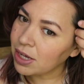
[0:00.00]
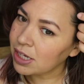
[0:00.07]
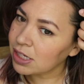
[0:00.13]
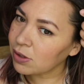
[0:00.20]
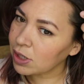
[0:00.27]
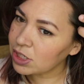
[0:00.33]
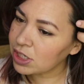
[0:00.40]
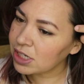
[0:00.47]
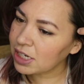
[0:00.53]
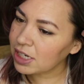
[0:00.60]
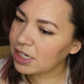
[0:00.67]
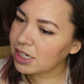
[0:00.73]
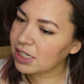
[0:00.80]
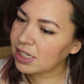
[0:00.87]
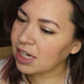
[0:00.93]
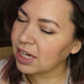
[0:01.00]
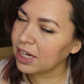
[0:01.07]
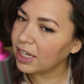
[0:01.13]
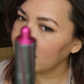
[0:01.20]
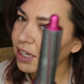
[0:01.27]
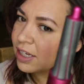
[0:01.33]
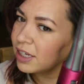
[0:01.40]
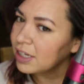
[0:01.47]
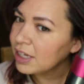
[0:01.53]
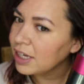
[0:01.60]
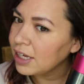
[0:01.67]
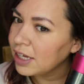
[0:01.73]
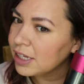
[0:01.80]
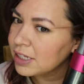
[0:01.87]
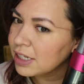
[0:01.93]
So I just need to decide,
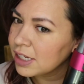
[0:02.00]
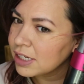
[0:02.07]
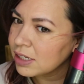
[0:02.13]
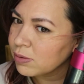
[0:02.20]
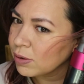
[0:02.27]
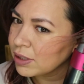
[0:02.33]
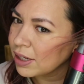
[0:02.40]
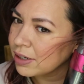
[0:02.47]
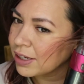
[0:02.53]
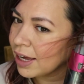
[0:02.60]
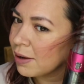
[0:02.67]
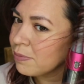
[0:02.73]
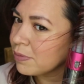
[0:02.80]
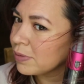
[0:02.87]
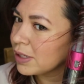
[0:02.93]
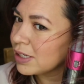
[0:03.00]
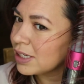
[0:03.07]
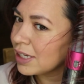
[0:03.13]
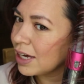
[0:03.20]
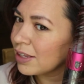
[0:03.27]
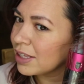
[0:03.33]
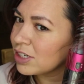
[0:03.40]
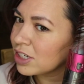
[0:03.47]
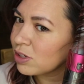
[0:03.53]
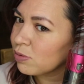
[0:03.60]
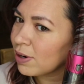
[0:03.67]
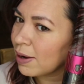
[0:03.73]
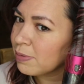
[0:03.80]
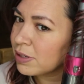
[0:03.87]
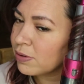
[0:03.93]
is this one that, yep, you see how that just
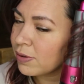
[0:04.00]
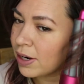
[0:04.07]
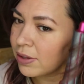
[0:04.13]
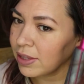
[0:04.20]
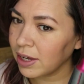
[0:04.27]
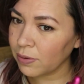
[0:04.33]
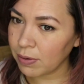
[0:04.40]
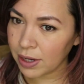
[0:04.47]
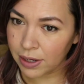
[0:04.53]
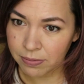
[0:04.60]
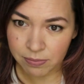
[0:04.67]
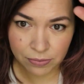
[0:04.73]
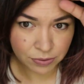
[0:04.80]
wraps around that way?